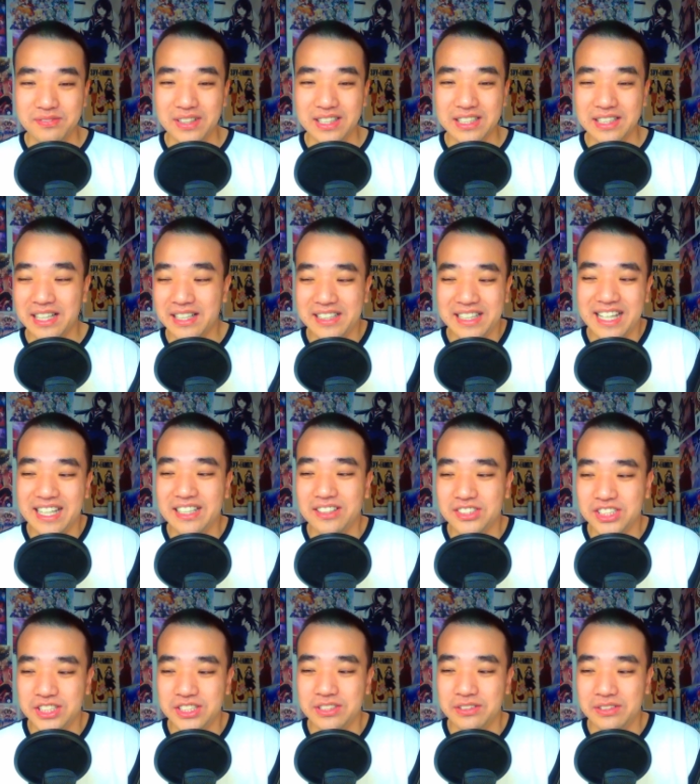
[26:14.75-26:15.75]
But again, though,
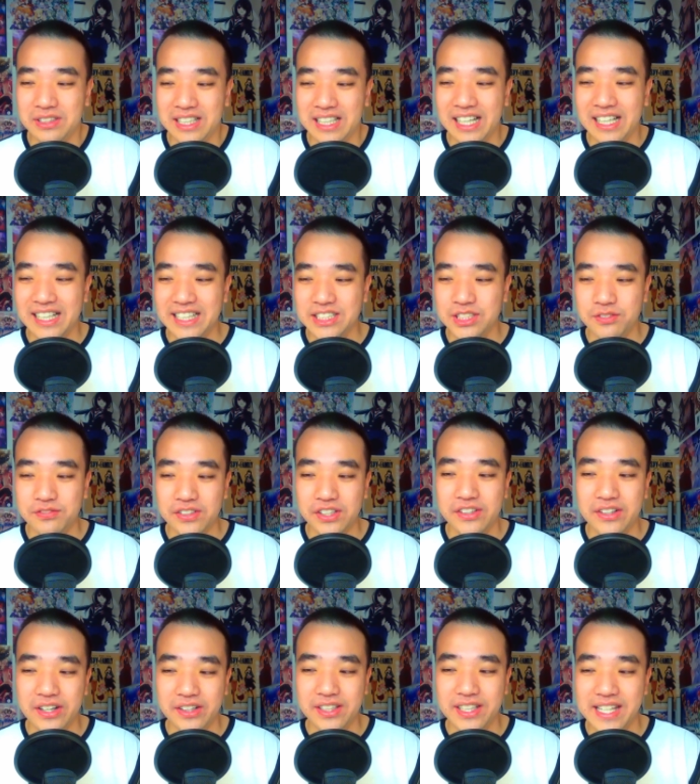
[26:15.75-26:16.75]
she at least she
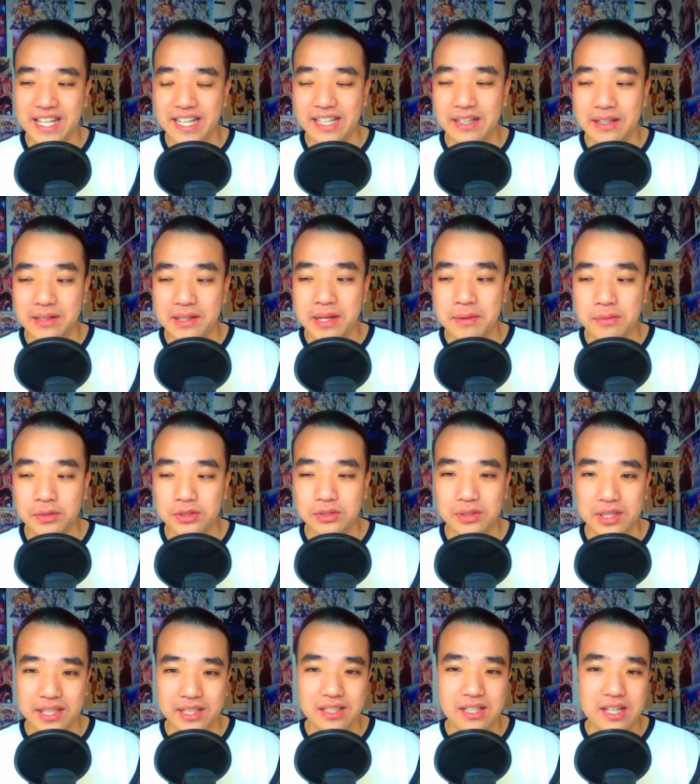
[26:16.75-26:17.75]
figured out in the end and able to
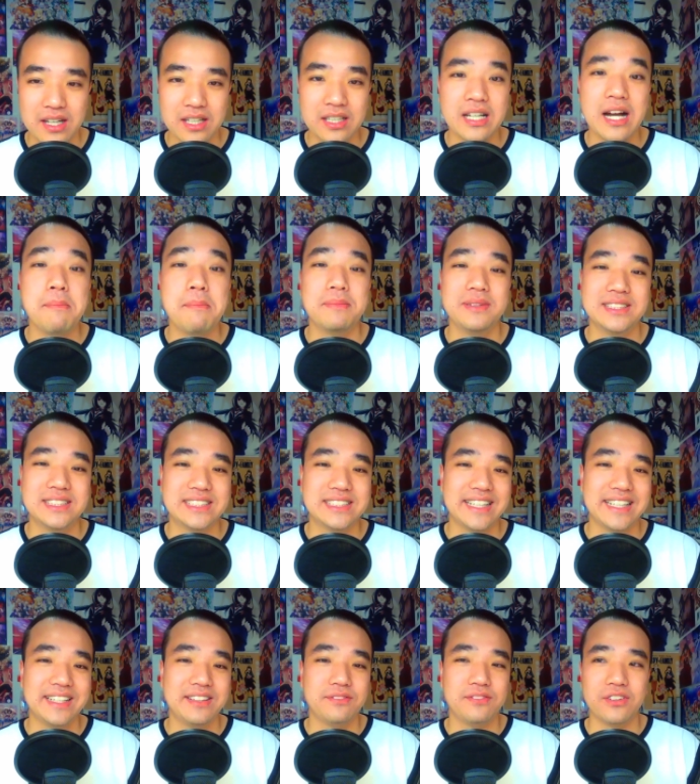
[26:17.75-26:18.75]
like
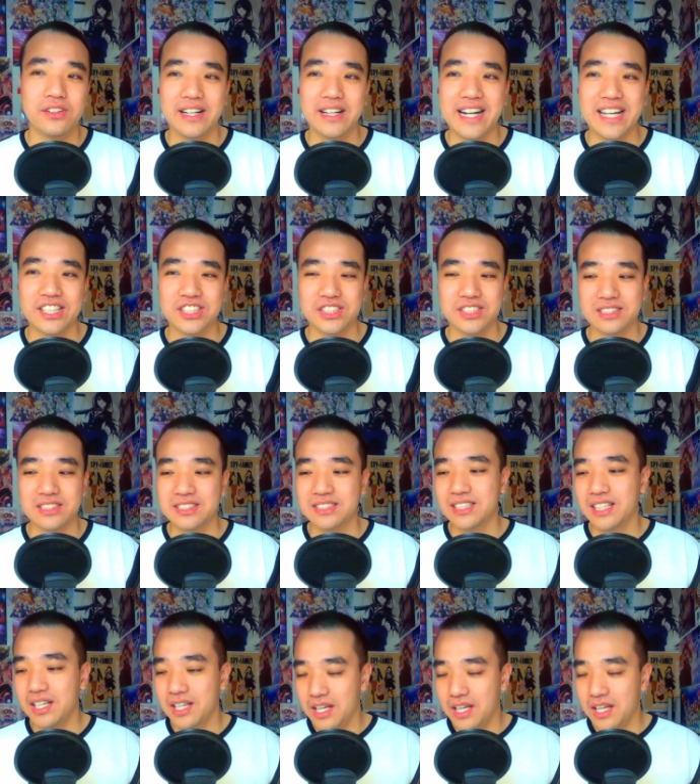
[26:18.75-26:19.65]
compensate for her actions.